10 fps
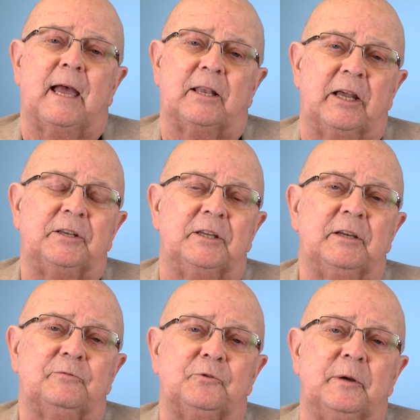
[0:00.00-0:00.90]
I'd like to
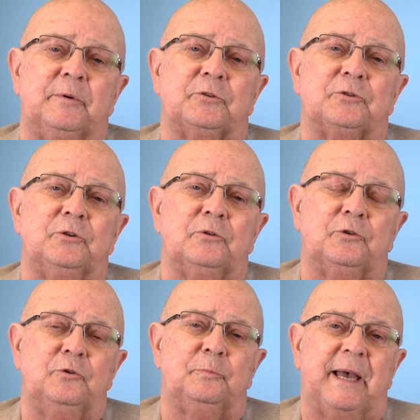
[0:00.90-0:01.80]
give tribute to
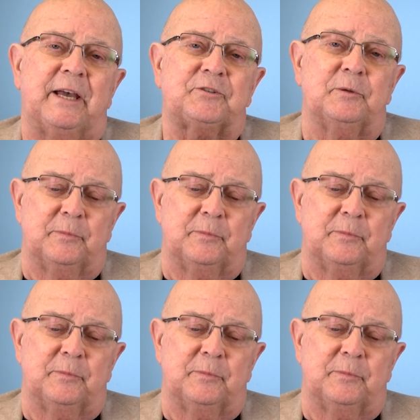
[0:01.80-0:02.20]
two past